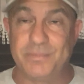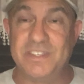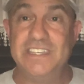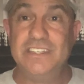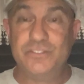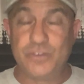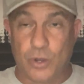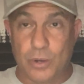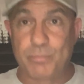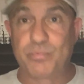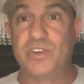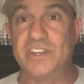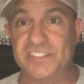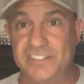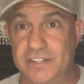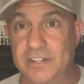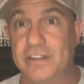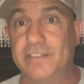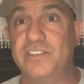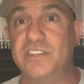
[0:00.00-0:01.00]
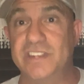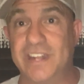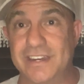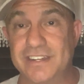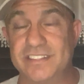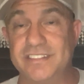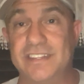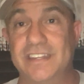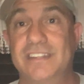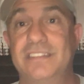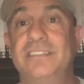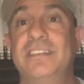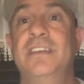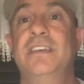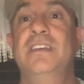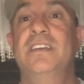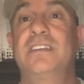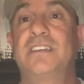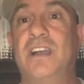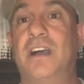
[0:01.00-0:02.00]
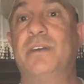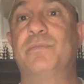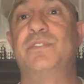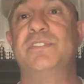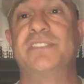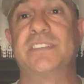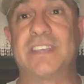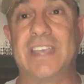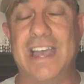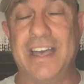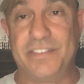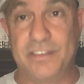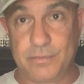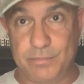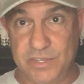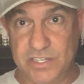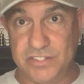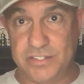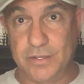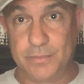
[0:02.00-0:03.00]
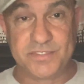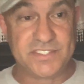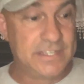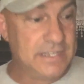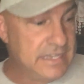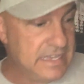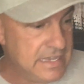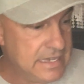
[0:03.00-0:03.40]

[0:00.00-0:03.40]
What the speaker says: He's our president of the United States Conference of Catholic Bishops.